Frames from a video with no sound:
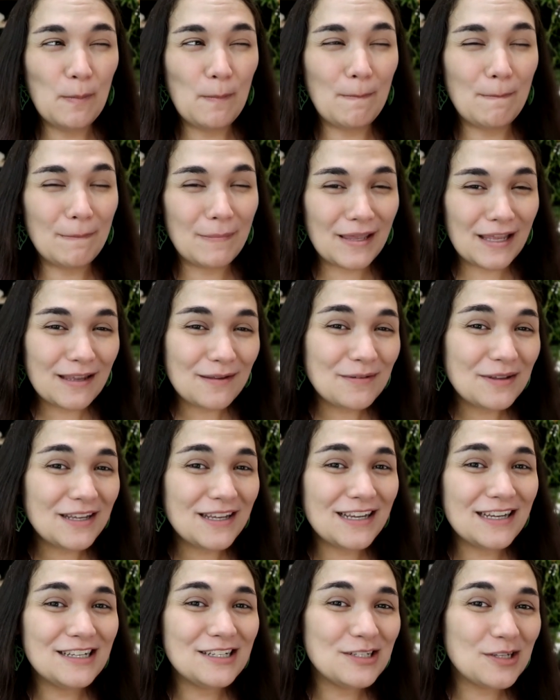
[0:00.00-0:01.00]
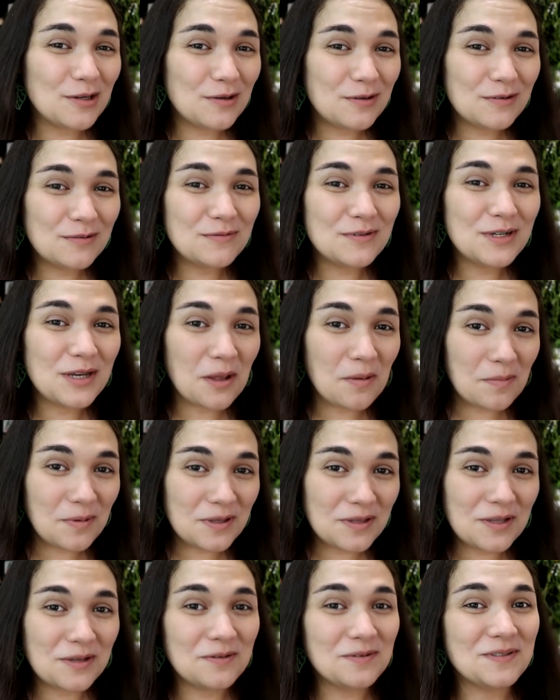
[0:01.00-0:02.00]
maybe don't double
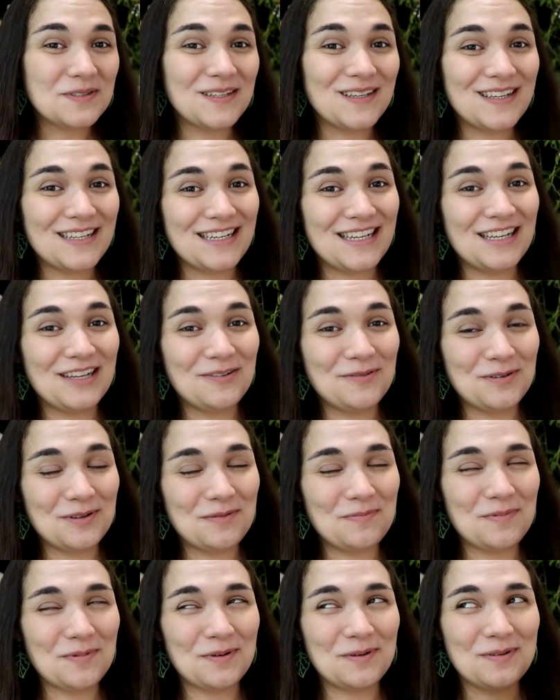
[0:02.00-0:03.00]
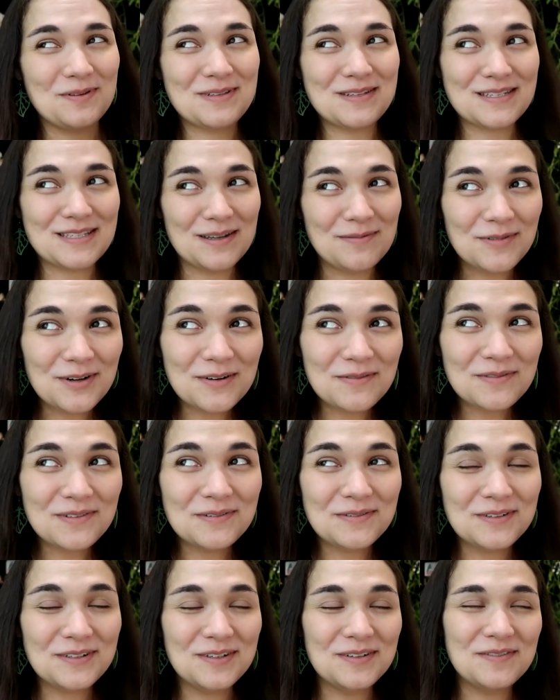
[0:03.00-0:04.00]
dose on it with both Summer of the
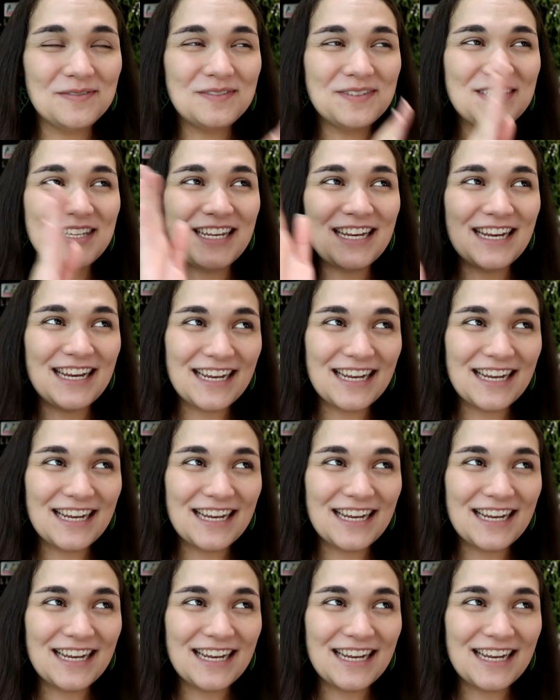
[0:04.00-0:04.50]
Wolves